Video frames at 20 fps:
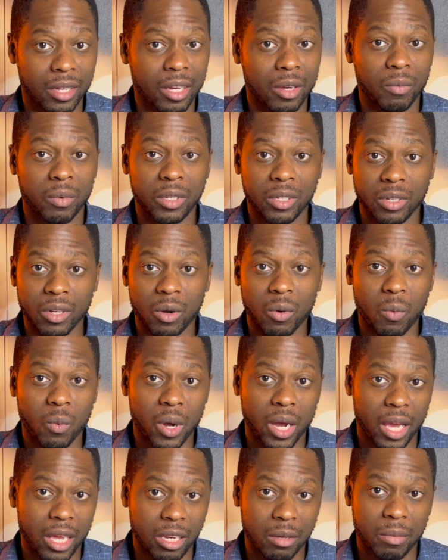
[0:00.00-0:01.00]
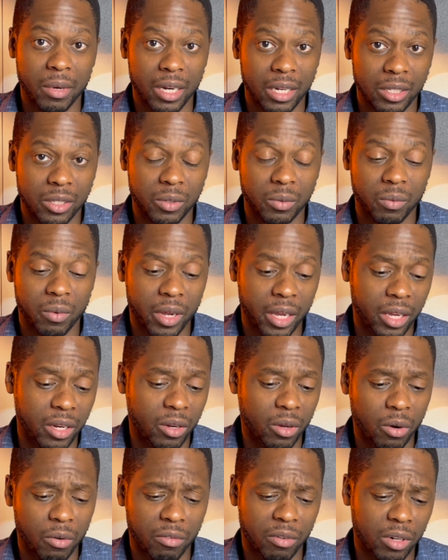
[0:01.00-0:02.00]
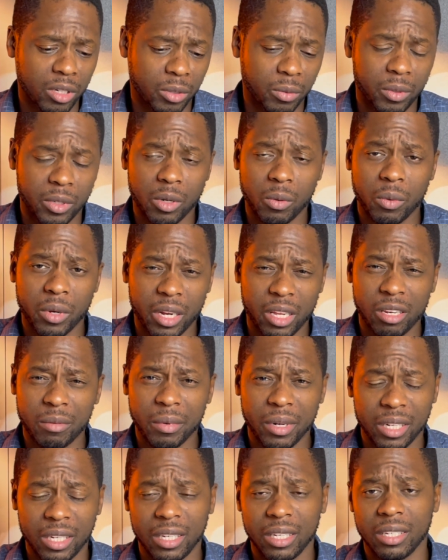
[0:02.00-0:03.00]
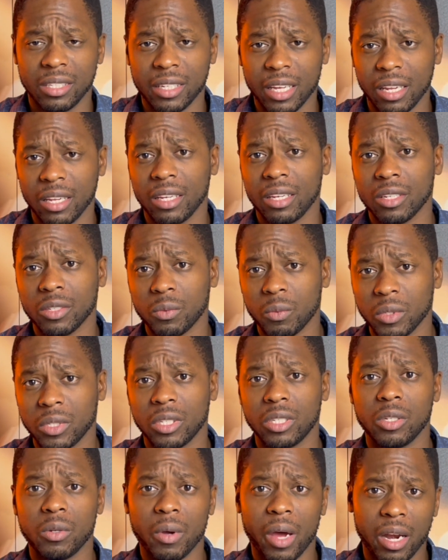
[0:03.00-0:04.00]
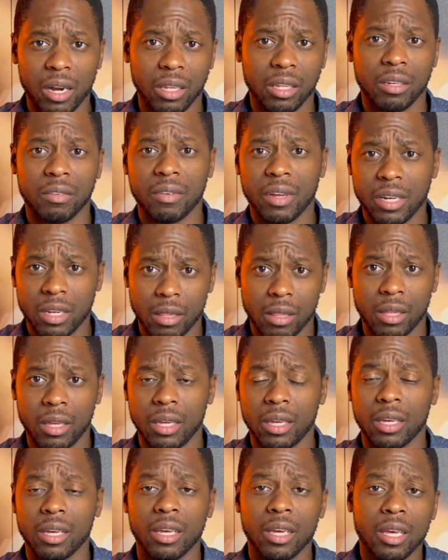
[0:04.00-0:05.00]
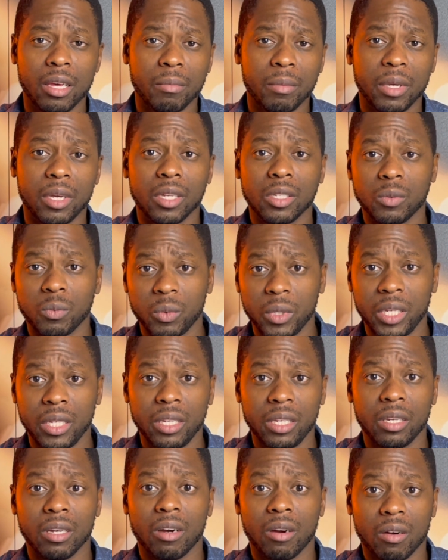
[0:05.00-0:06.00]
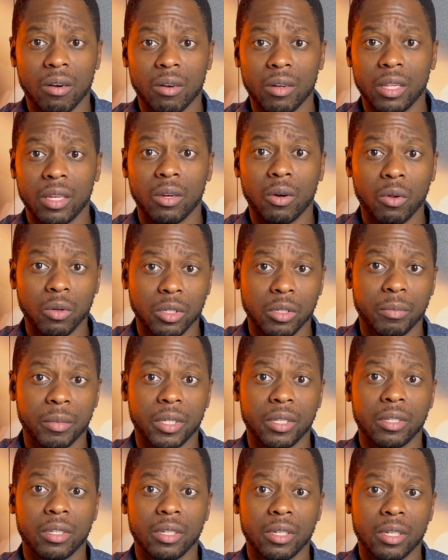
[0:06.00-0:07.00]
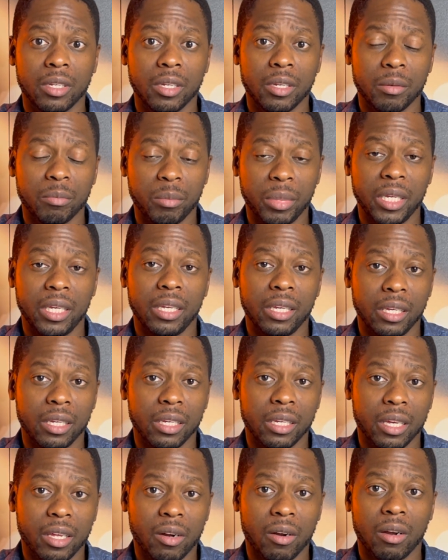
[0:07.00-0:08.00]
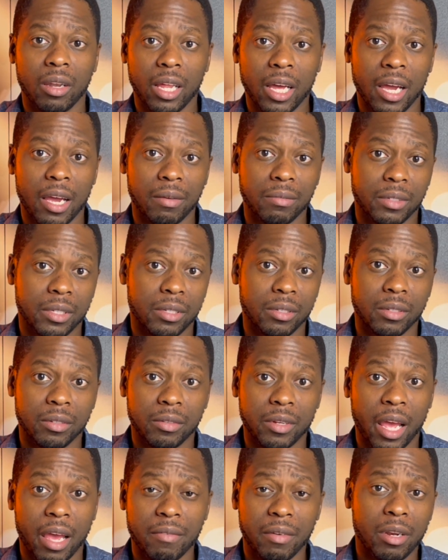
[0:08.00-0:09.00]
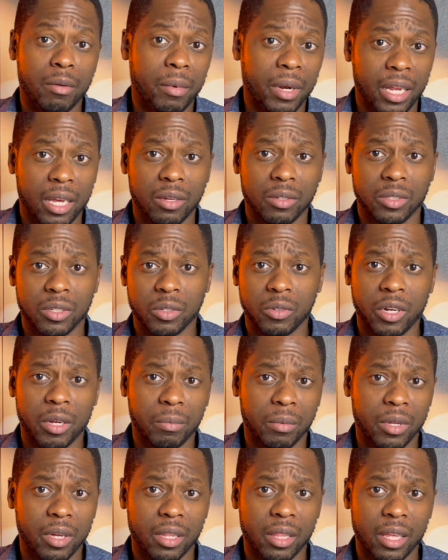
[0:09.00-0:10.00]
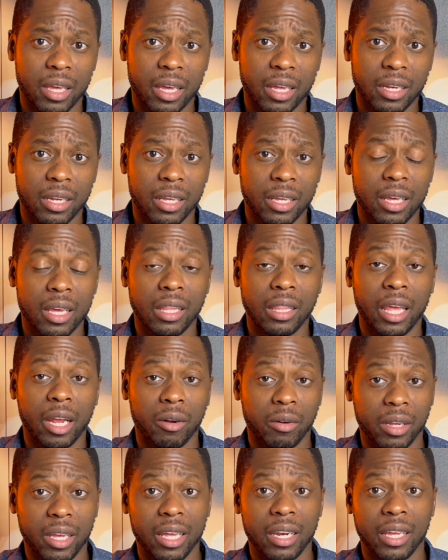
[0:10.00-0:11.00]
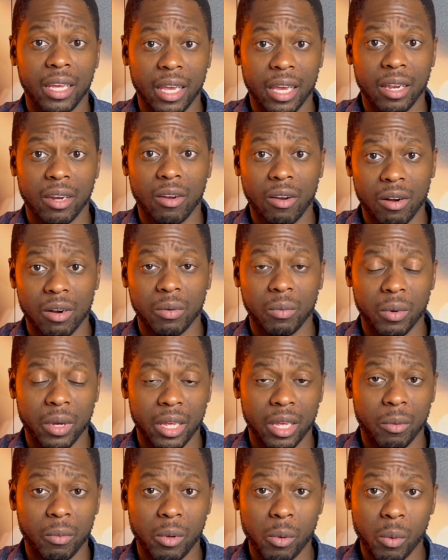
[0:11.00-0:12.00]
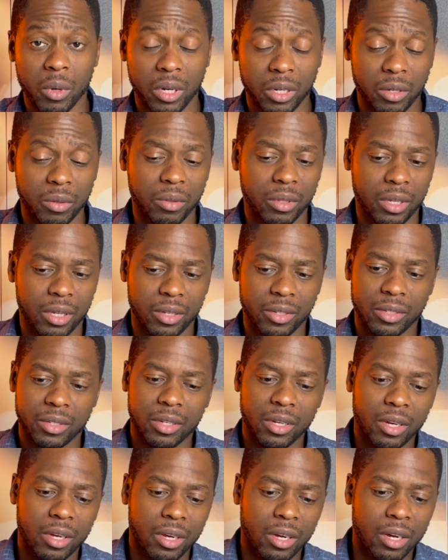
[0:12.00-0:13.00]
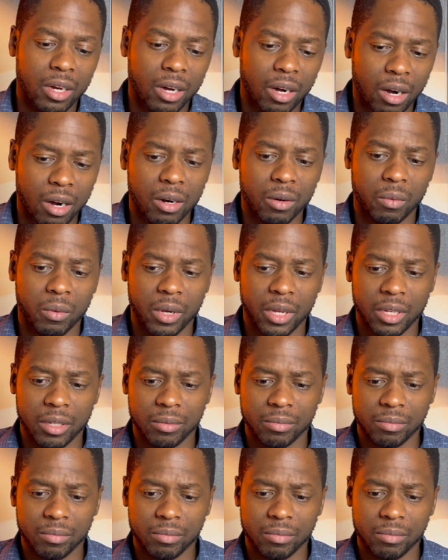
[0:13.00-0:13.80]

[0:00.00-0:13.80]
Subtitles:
We don't want anybody to reign over us. We don't want anybody telling us what to do, how to live, how to think, because we are the ultimate being in our lives. And to have anybody else to trample on that, they are getting in our way, and we want to do things our way.